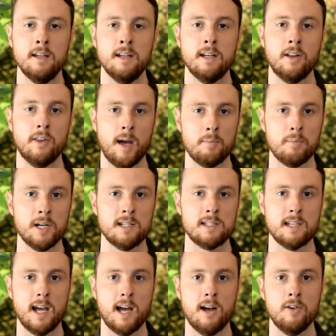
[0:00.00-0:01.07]
Now that breaks
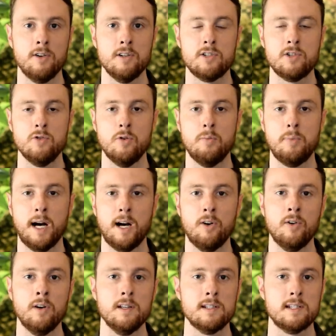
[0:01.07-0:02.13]
down to about
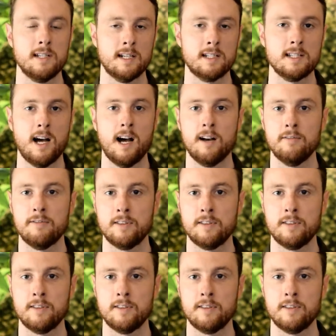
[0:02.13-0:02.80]
six out of